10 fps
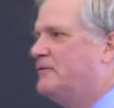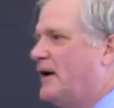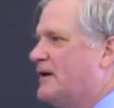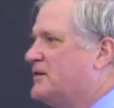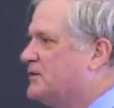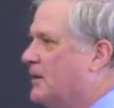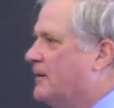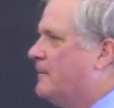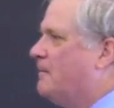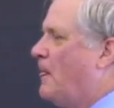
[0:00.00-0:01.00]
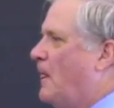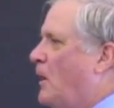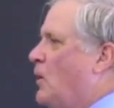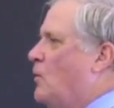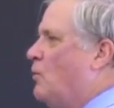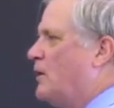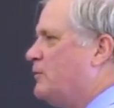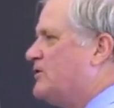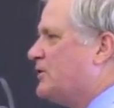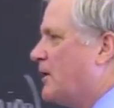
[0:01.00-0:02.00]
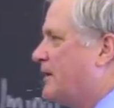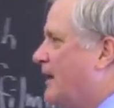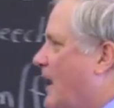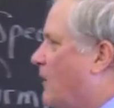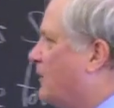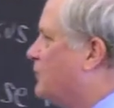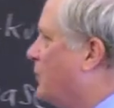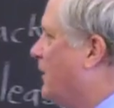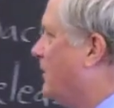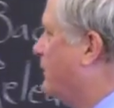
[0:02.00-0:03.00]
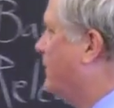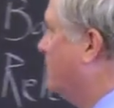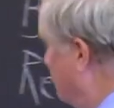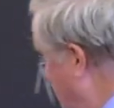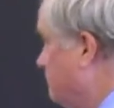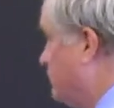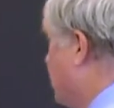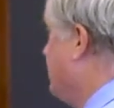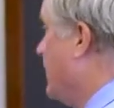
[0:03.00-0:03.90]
device, when we start the hour at 12, just